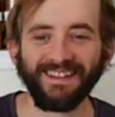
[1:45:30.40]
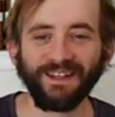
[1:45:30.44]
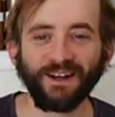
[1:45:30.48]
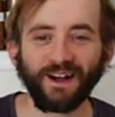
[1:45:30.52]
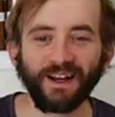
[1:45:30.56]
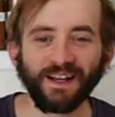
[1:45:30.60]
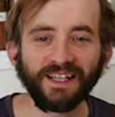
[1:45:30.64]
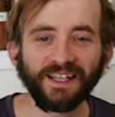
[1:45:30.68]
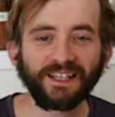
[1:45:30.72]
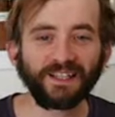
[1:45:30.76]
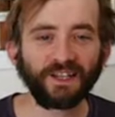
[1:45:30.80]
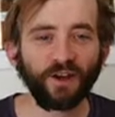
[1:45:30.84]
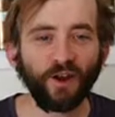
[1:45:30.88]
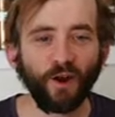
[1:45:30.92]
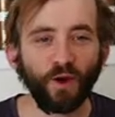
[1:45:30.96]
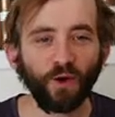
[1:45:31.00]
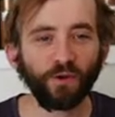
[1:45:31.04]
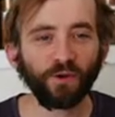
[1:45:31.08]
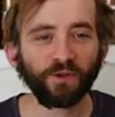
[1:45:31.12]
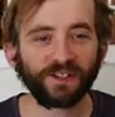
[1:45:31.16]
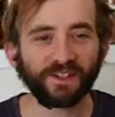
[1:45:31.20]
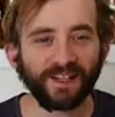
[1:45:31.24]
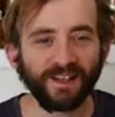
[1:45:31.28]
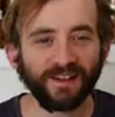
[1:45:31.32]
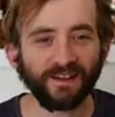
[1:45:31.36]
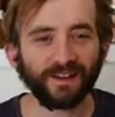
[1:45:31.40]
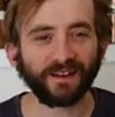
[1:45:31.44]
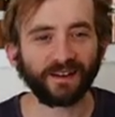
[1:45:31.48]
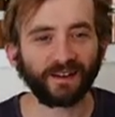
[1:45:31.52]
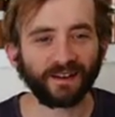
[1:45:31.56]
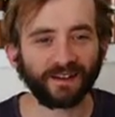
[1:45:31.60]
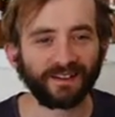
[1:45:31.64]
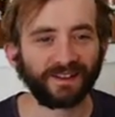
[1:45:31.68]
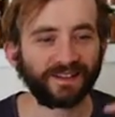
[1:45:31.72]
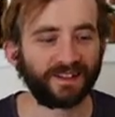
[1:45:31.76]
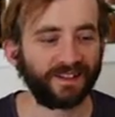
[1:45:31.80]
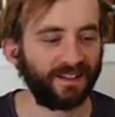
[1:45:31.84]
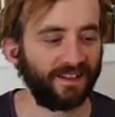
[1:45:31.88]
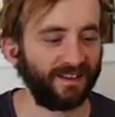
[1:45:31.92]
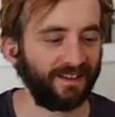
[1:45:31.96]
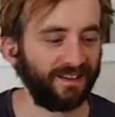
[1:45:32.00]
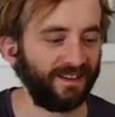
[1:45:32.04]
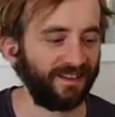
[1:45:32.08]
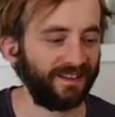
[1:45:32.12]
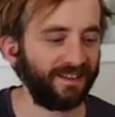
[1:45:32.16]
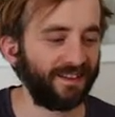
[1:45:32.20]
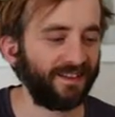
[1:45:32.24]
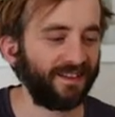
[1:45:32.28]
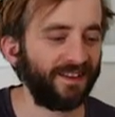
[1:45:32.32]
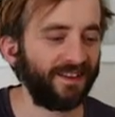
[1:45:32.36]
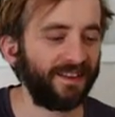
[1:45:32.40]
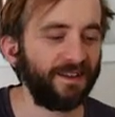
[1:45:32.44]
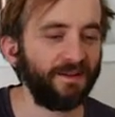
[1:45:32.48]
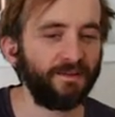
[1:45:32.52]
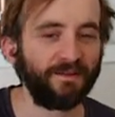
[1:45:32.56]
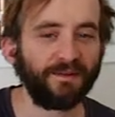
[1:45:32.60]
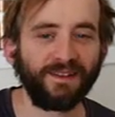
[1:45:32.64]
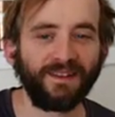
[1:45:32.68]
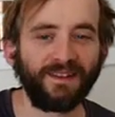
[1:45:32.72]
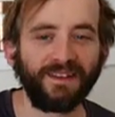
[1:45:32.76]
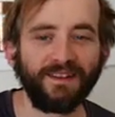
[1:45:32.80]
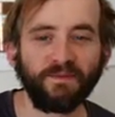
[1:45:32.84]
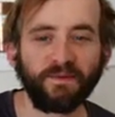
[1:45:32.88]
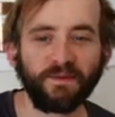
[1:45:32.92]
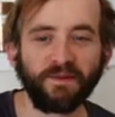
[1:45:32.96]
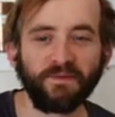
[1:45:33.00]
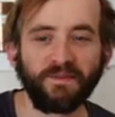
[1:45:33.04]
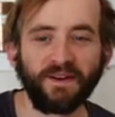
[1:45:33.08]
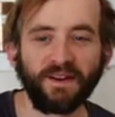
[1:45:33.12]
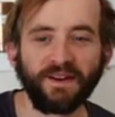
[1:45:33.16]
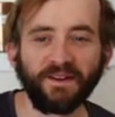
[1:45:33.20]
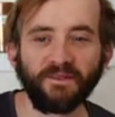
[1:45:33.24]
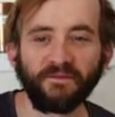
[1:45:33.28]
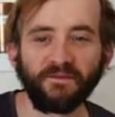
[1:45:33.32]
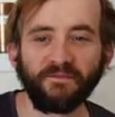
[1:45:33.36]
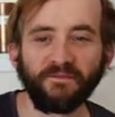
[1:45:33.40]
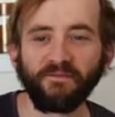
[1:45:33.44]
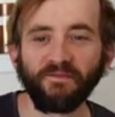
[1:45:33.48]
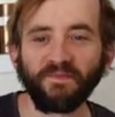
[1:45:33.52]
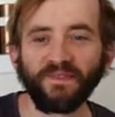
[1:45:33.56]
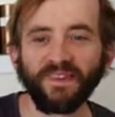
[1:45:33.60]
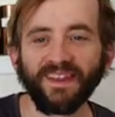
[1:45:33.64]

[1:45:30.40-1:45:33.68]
You know, I need to know who's here, so I can keep it in mind.